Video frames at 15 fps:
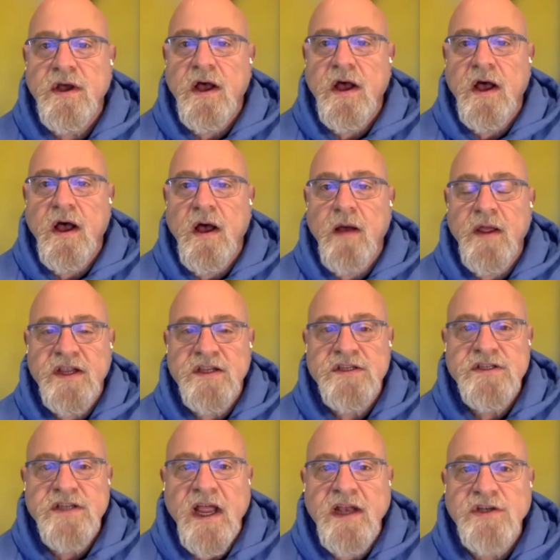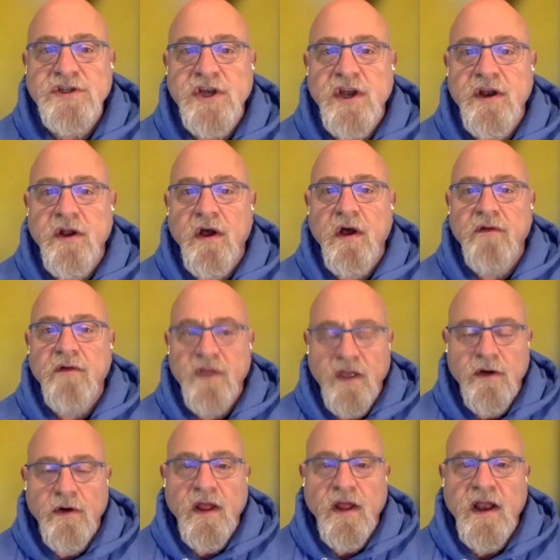uh, extension of the
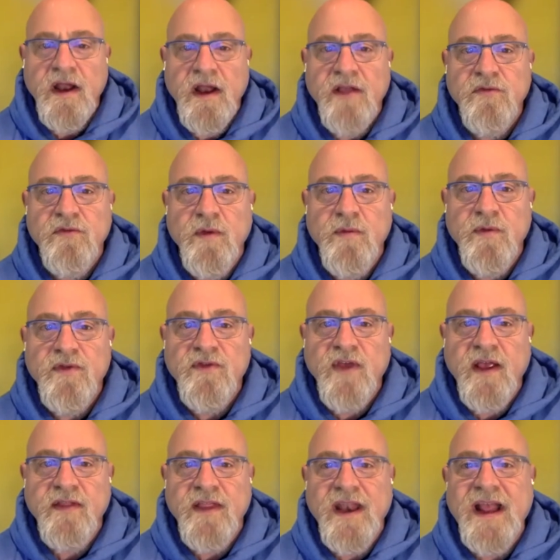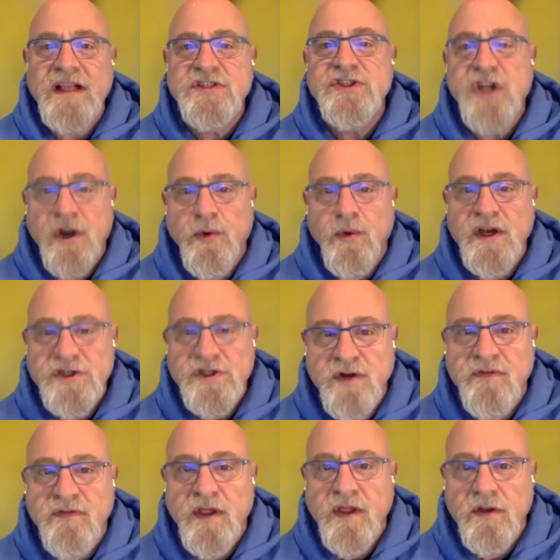internet, as we've been saying, the next generation
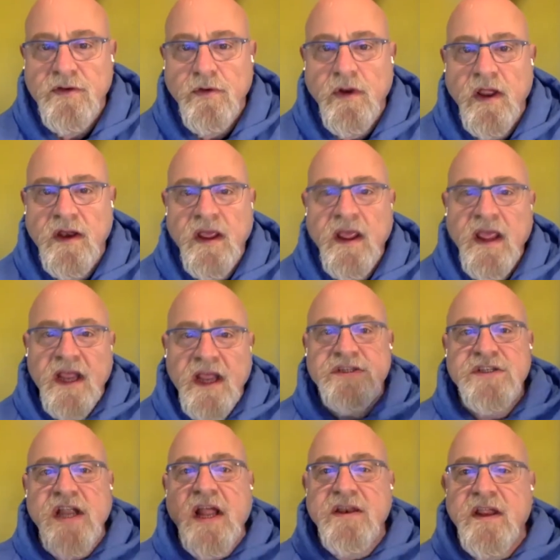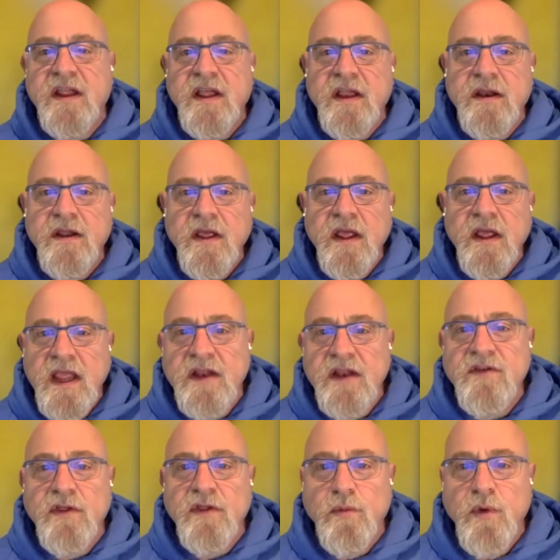of the internet extended
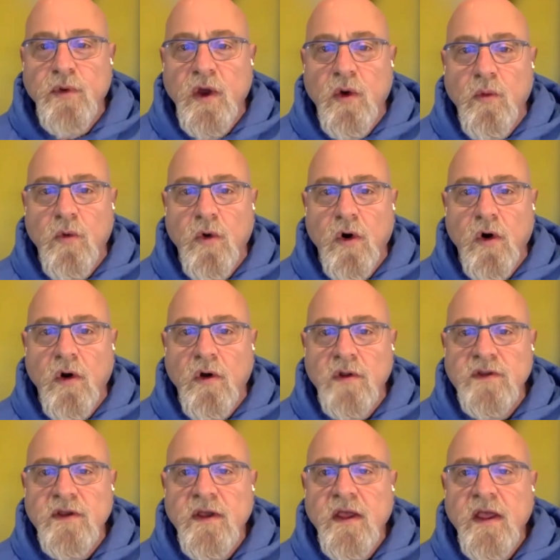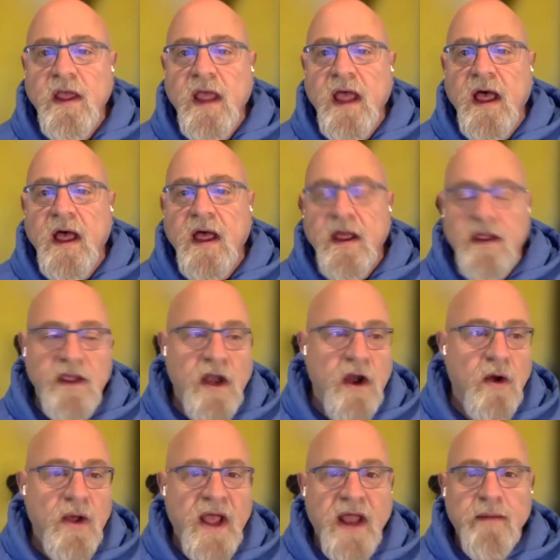into the real world uh, you
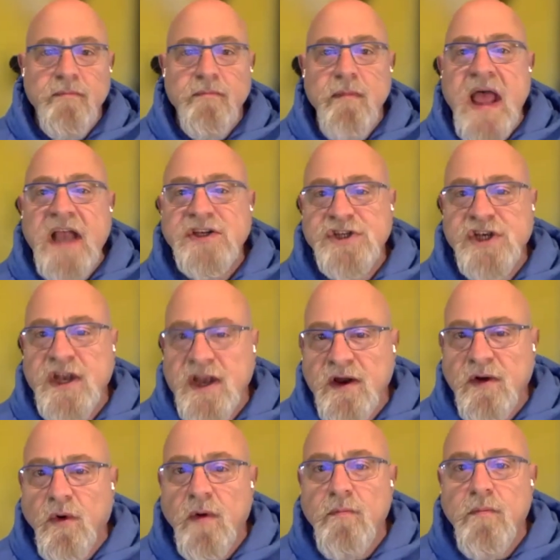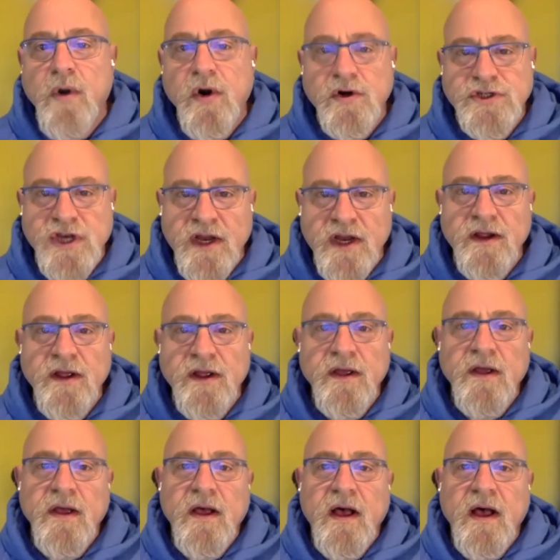know, and meshing or merging
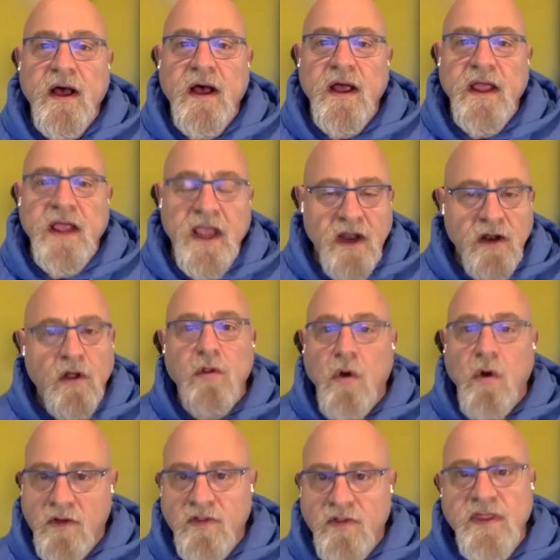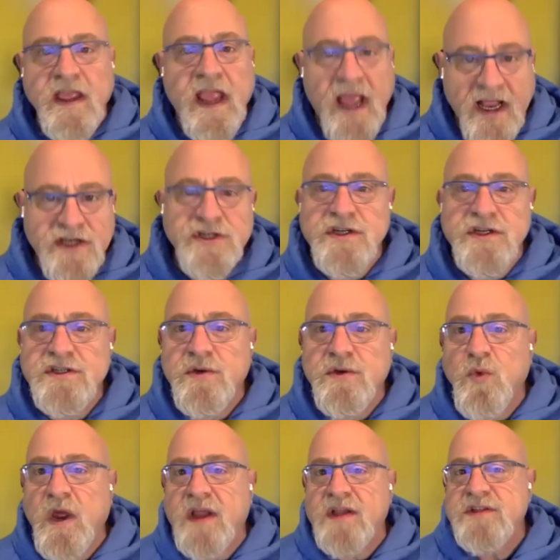uh, it along the edges in
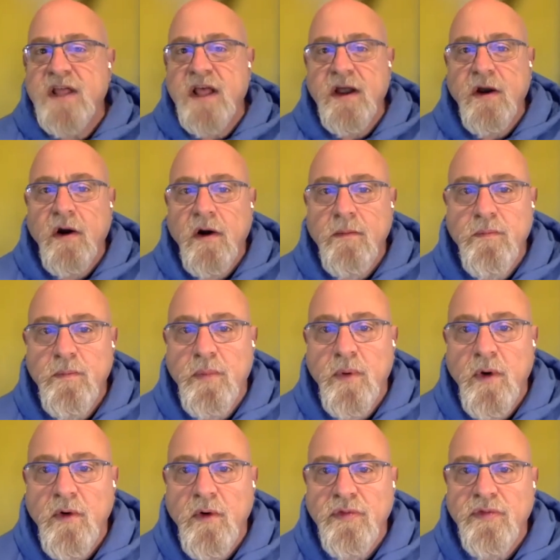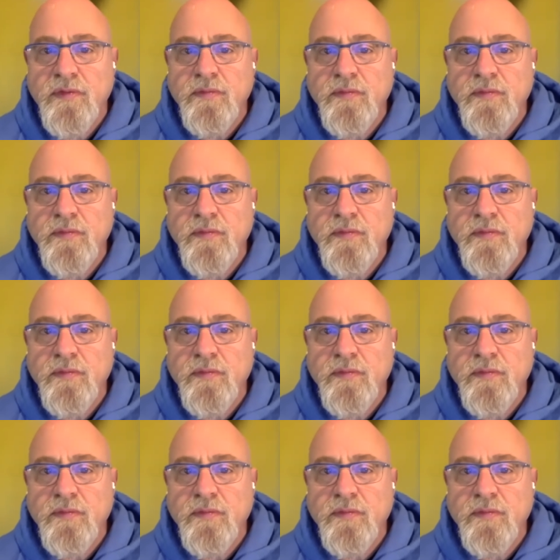ways that are both